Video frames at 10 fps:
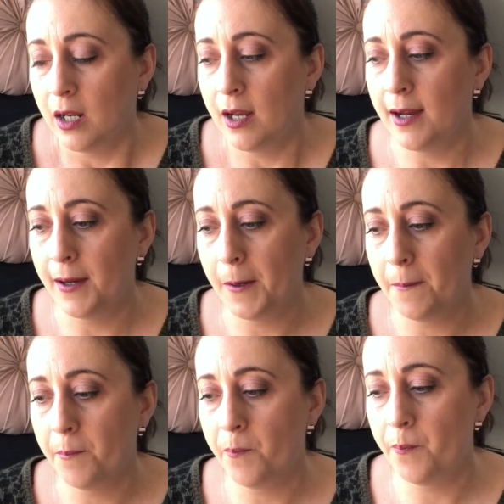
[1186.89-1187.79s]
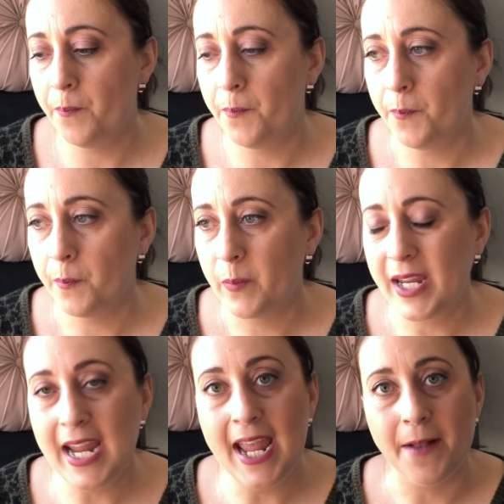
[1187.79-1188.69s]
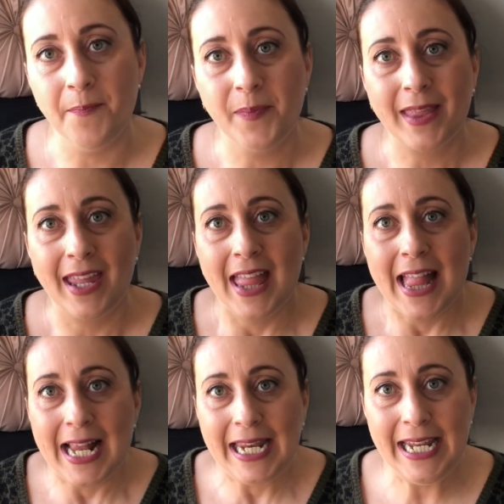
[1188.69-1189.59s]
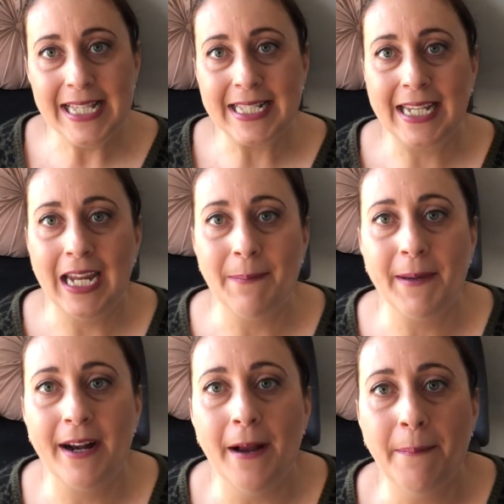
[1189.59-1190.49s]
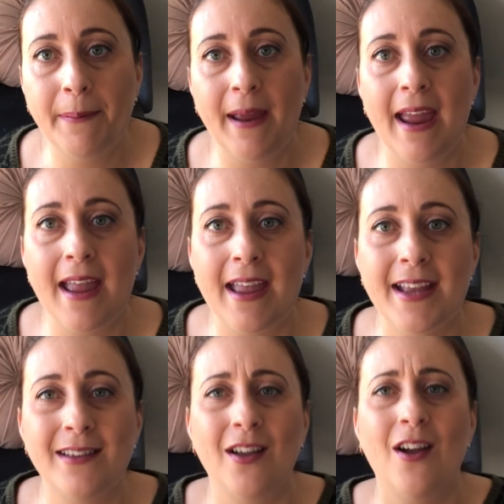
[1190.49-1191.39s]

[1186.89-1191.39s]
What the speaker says: But yeah, let's keep it up, and